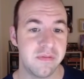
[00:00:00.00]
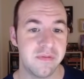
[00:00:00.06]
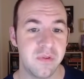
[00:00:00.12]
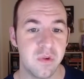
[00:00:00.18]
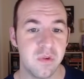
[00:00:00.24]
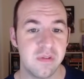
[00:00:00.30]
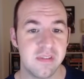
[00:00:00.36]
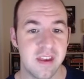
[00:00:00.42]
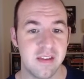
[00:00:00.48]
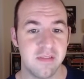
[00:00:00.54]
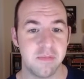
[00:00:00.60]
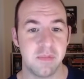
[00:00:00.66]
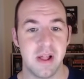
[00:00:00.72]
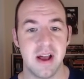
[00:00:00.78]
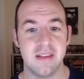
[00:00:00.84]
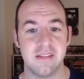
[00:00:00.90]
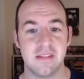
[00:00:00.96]
food-safe
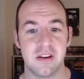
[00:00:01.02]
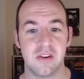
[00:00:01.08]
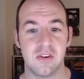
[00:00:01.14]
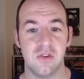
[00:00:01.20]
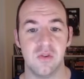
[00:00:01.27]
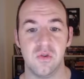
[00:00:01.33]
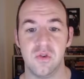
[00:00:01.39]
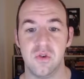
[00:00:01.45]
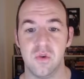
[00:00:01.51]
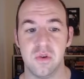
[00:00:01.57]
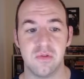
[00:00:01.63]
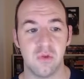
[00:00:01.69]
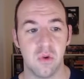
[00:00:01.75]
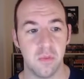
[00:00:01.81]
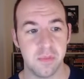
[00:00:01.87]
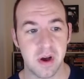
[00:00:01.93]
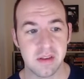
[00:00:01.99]
plastic due to its
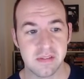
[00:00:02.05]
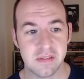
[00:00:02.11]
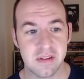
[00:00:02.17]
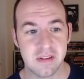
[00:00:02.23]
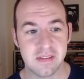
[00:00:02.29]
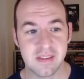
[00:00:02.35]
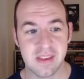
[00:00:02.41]
robustness,